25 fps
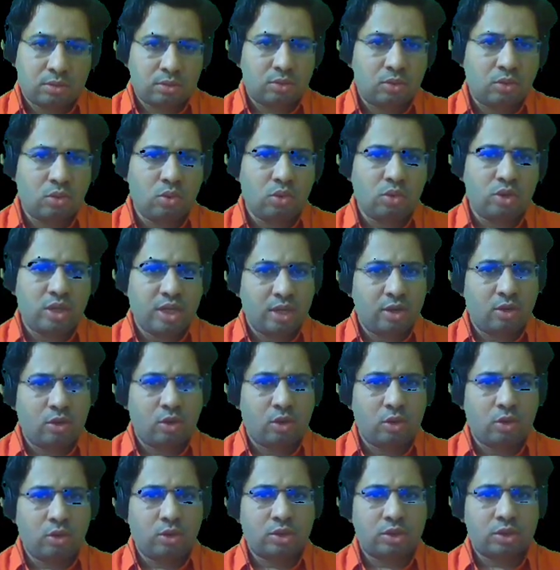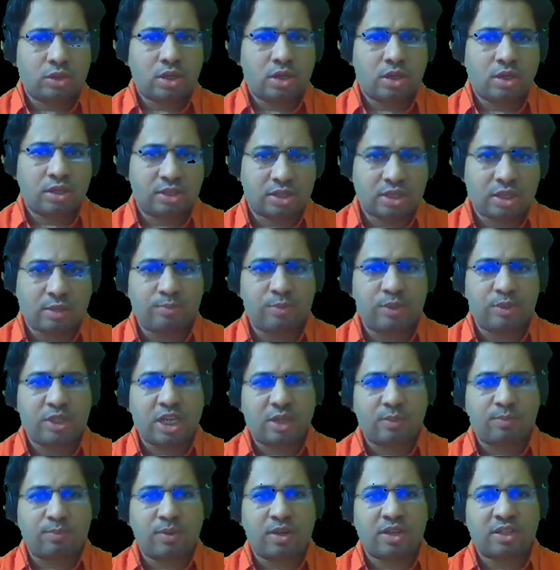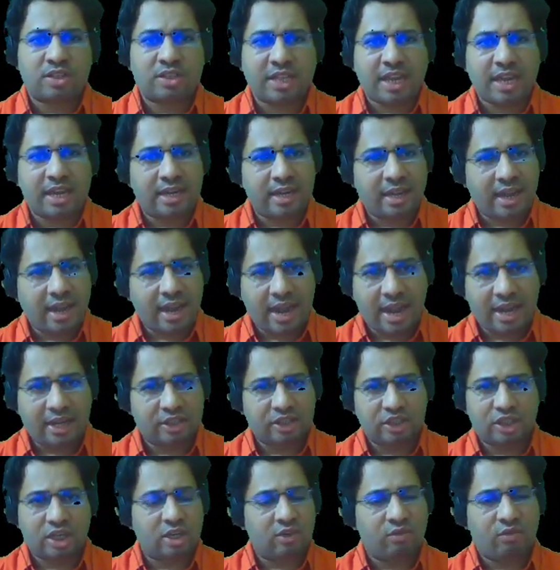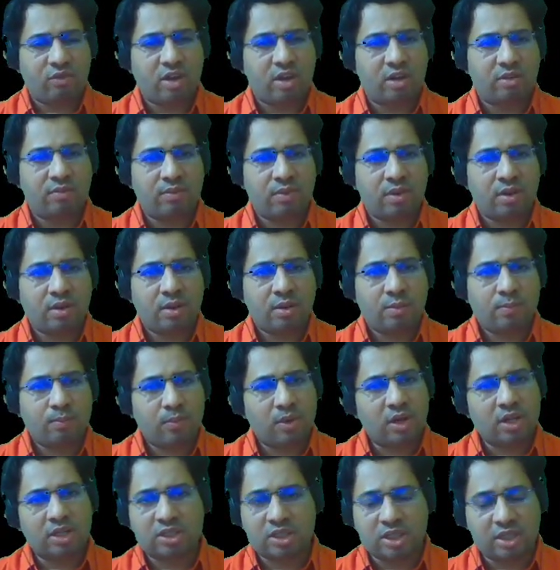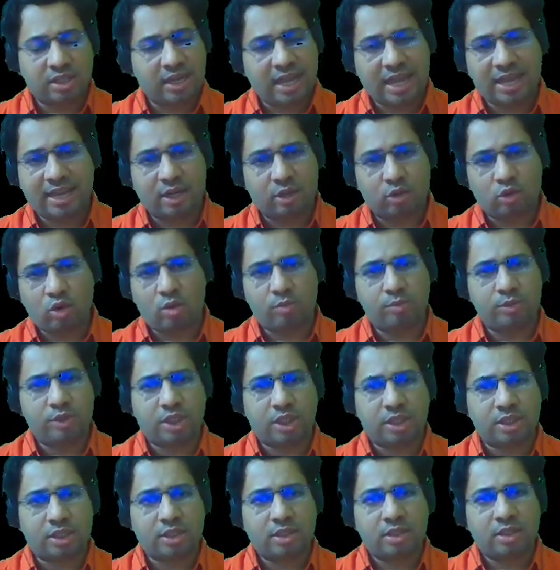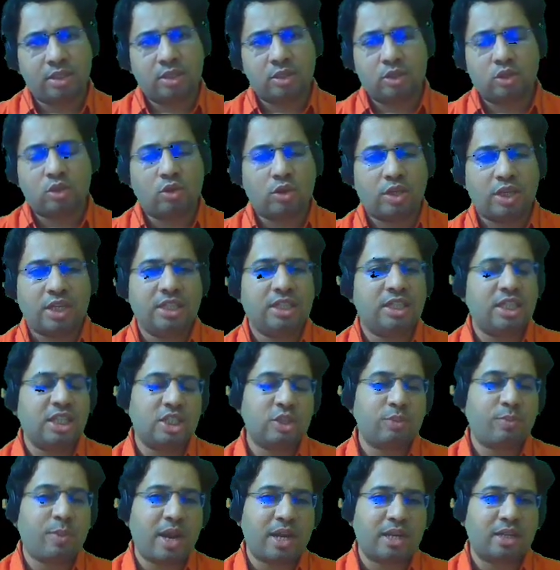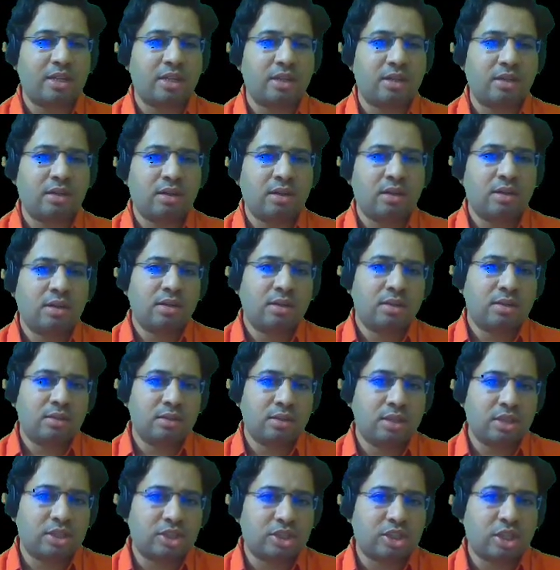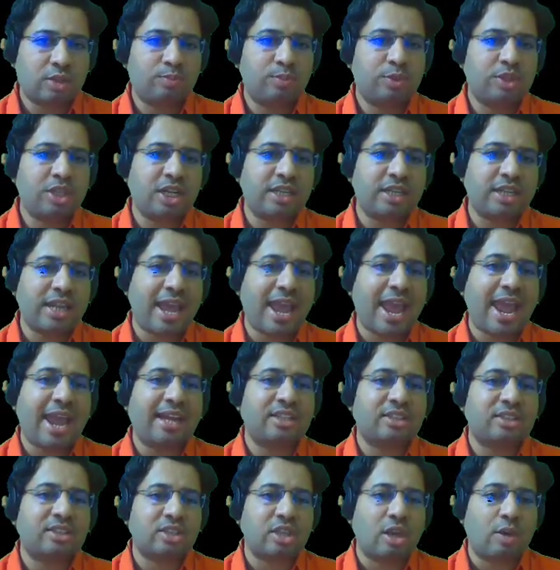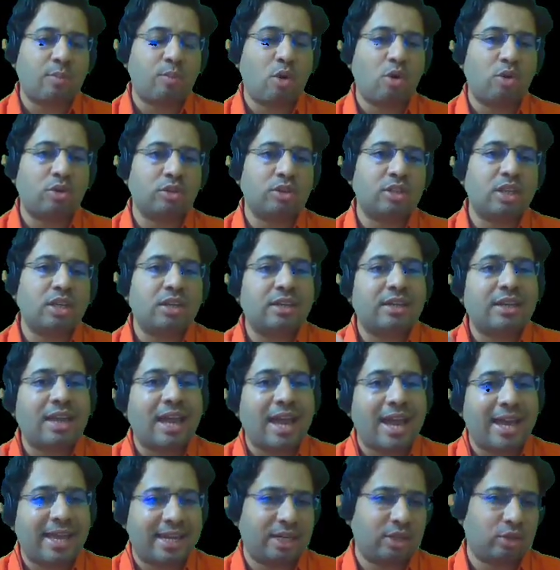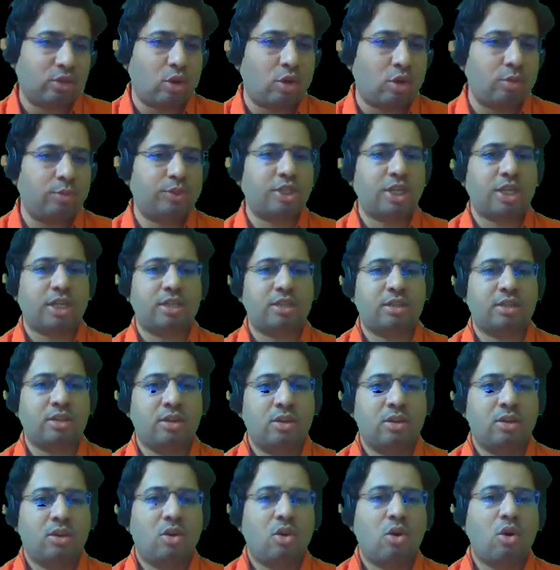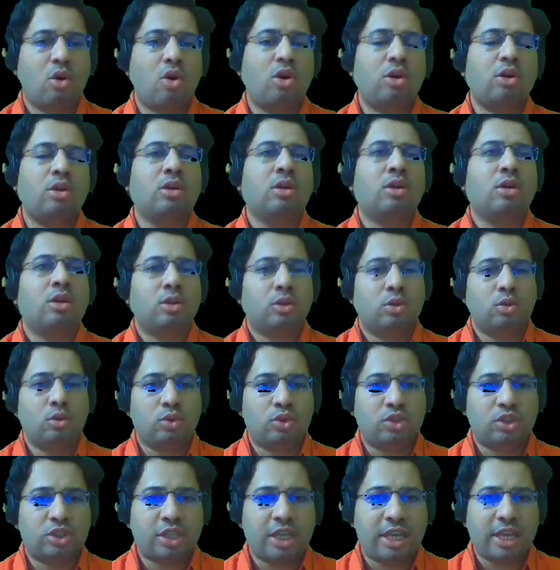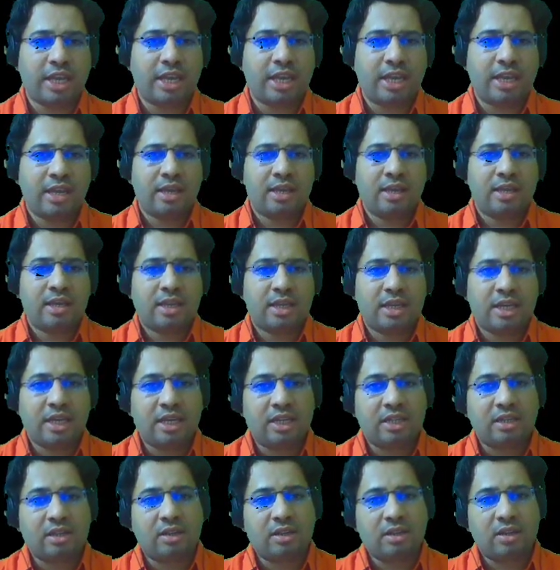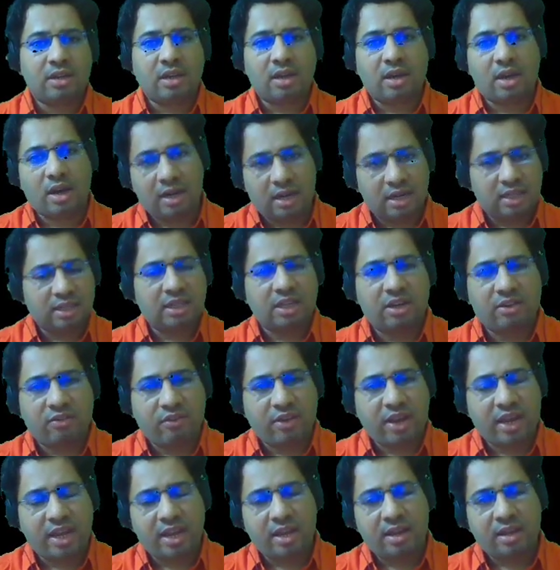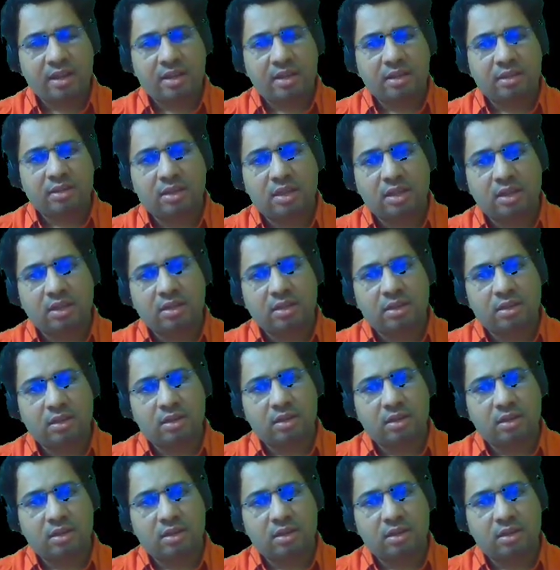2 includes a subject plus an action verb plus a direct object. So in this pattern, the subject acts upon the direct object, or to say it another way, the